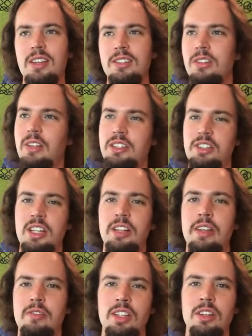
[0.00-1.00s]
So that should tell
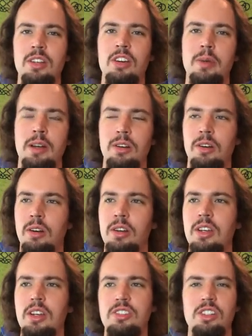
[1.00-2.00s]
you everything you know about her.
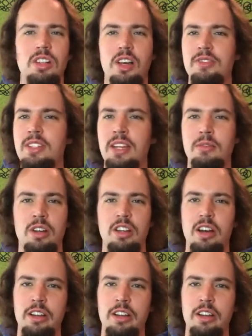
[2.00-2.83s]
She loves taking away